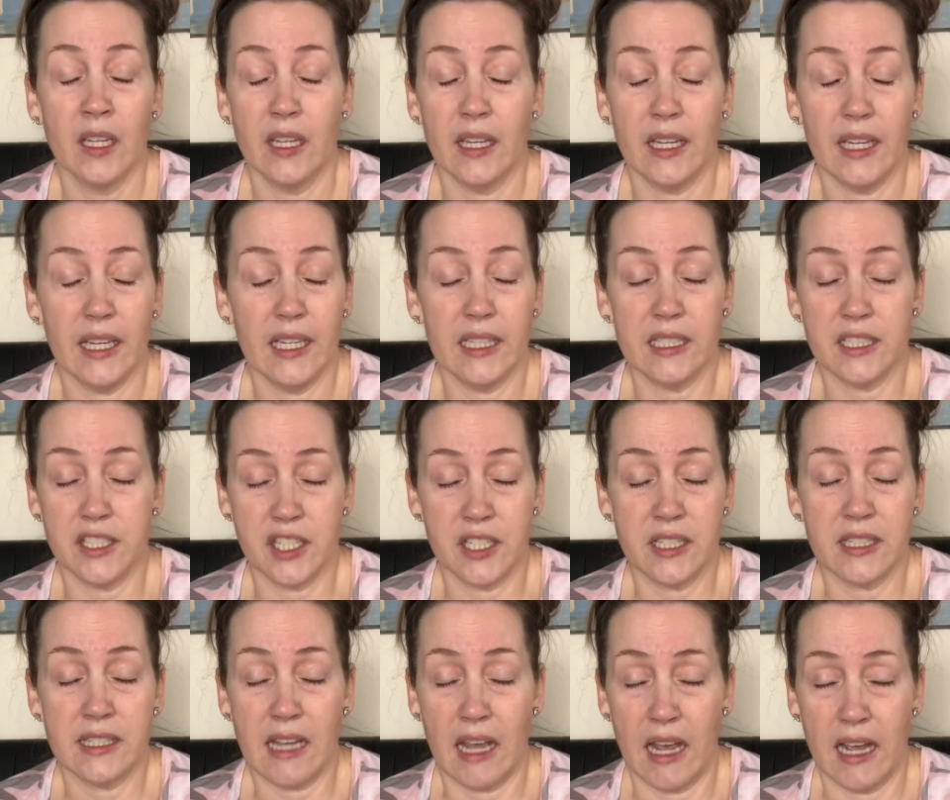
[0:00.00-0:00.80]
it
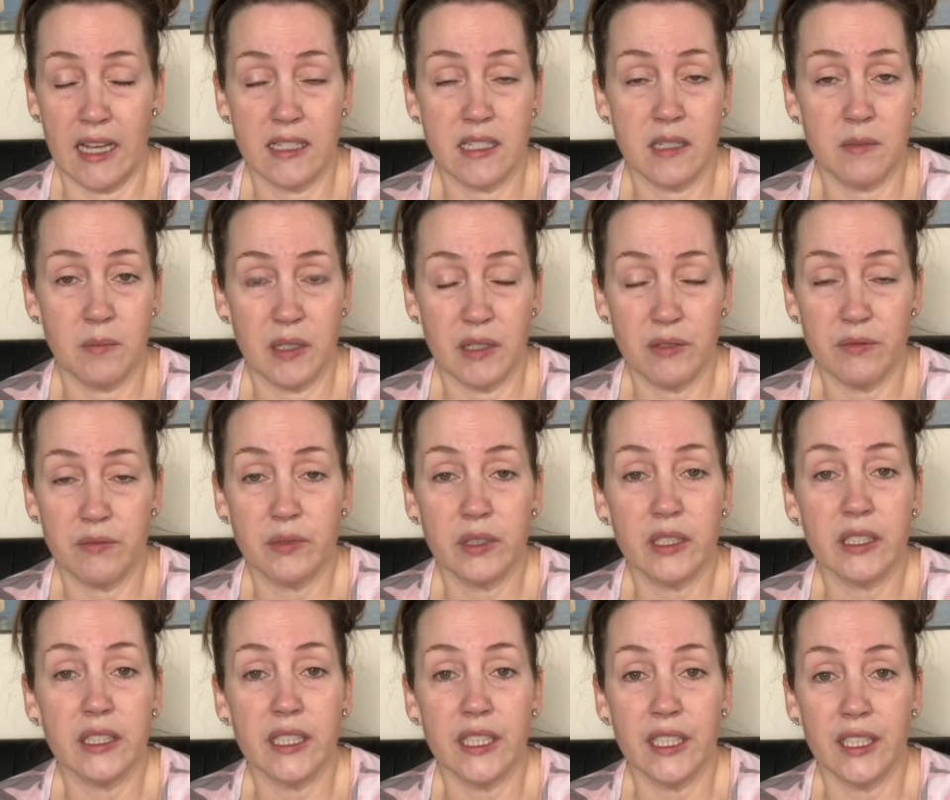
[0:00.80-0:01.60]
just had to be
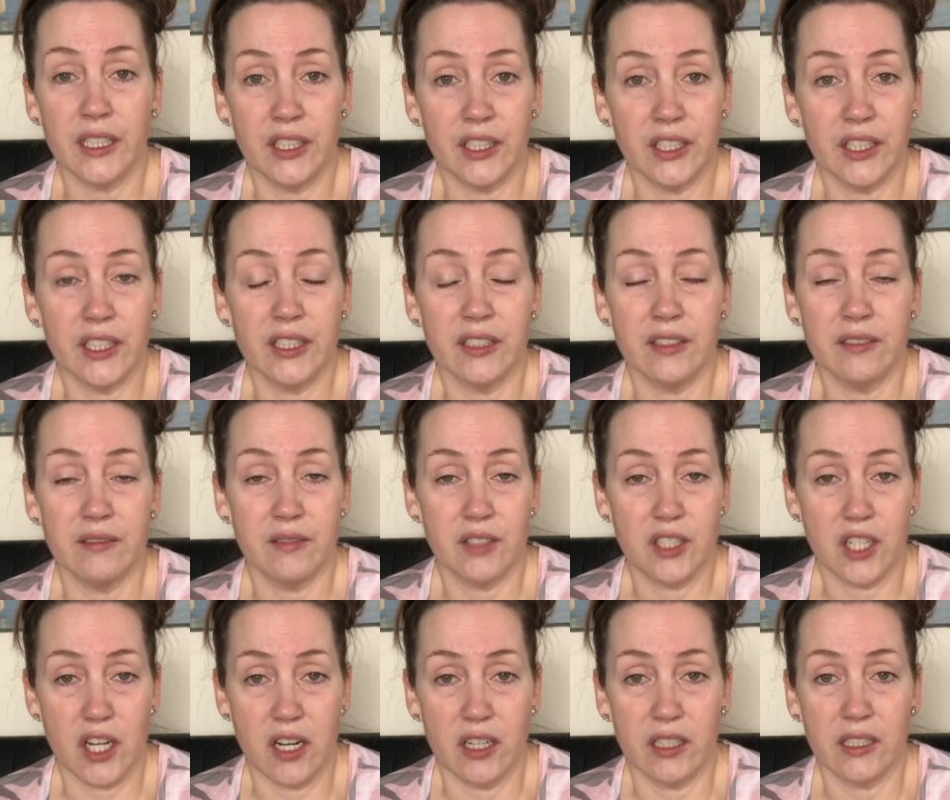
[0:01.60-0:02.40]
really good
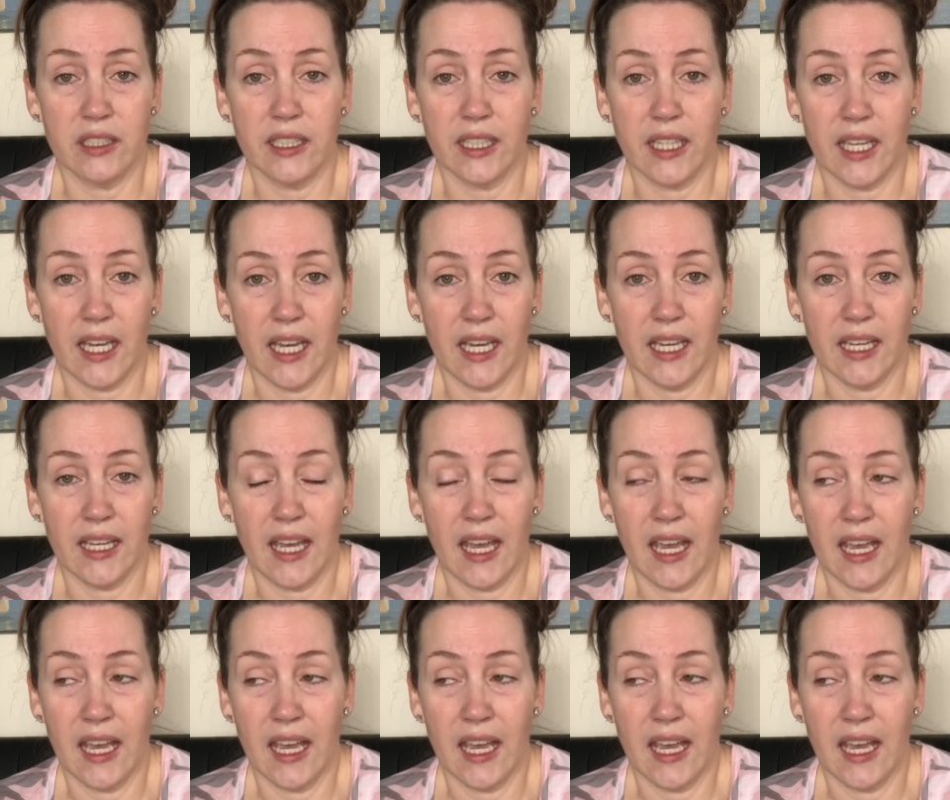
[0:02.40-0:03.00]
chocolate cake.